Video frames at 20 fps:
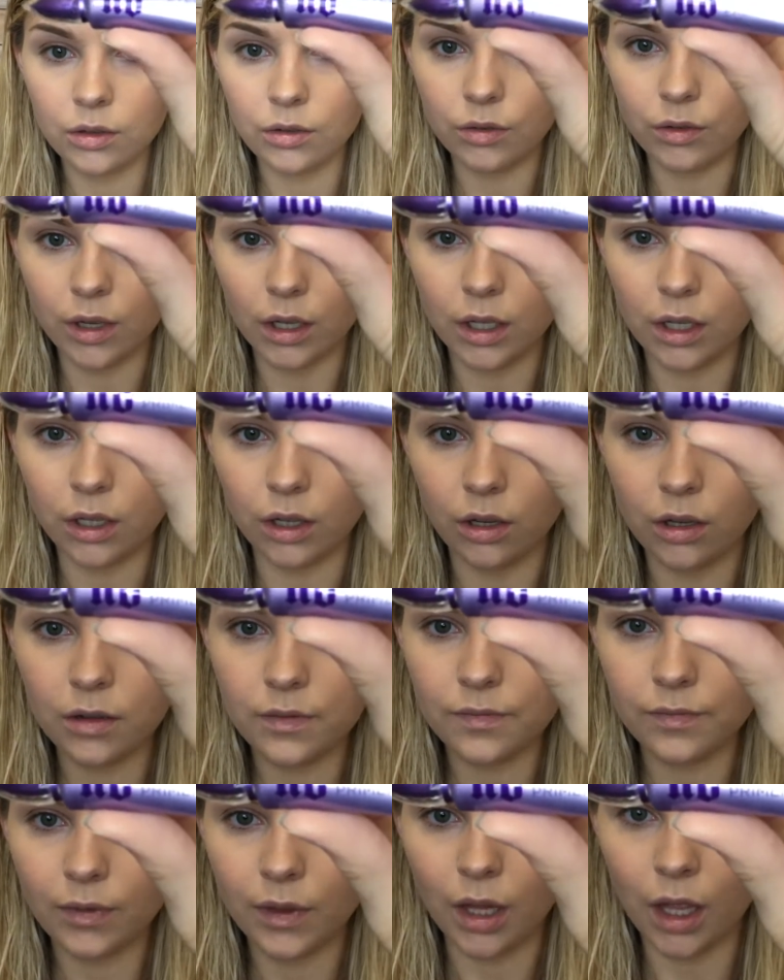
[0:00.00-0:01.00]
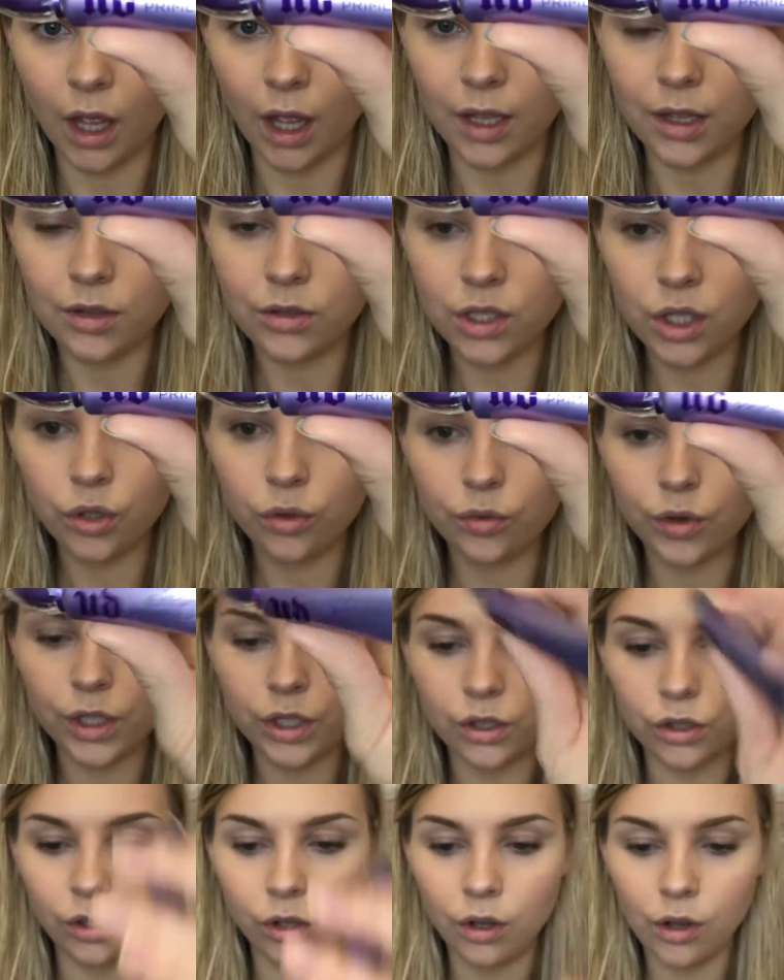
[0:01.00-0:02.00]
Right here. I use
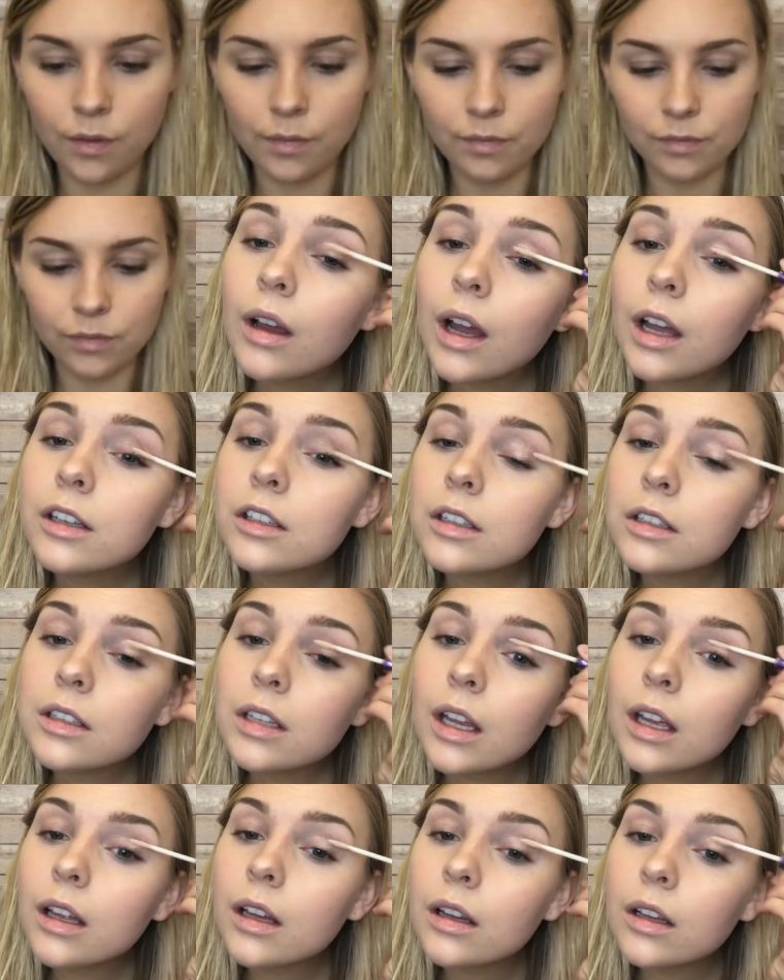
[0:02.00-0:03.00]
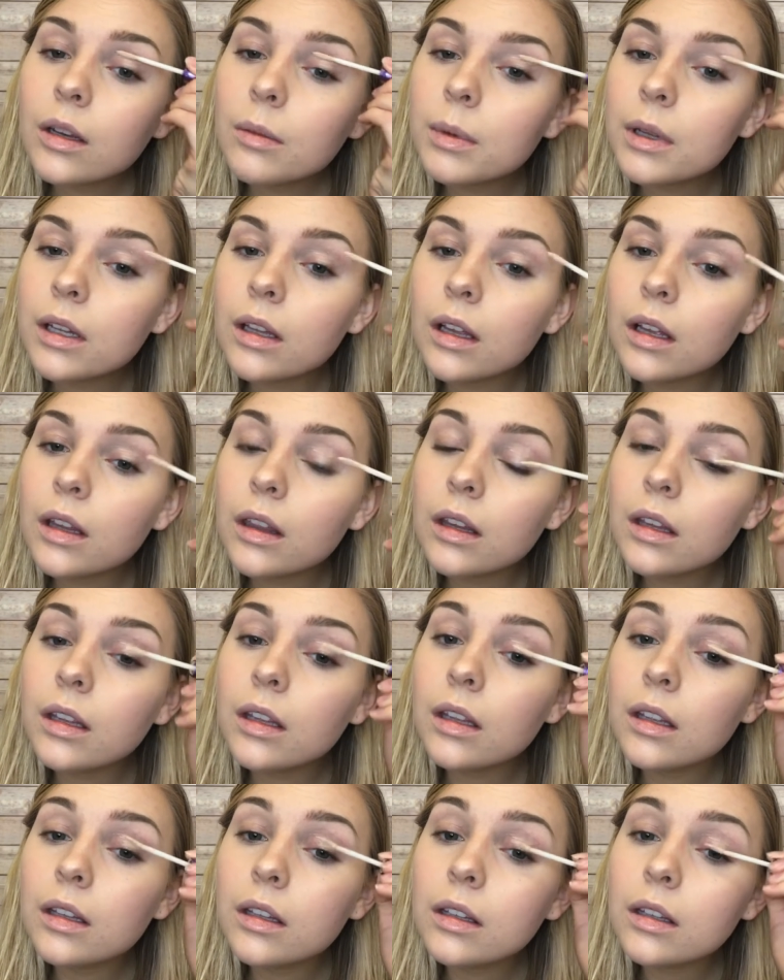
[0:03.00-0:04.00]
Original. I just take a little bit like
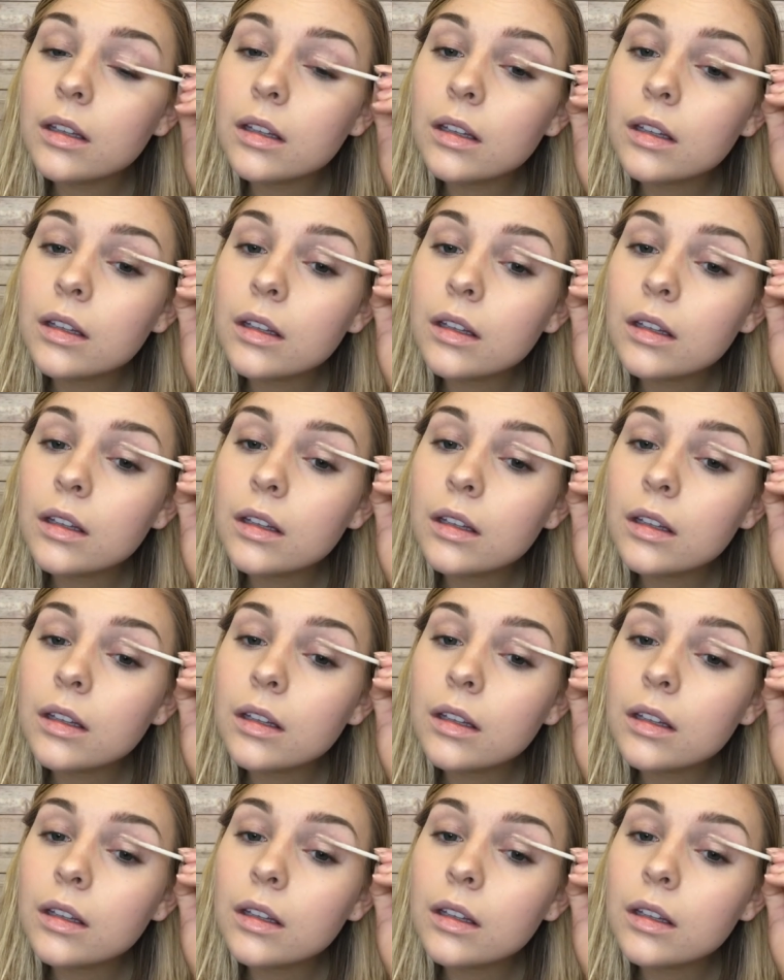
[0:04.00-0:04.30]
this.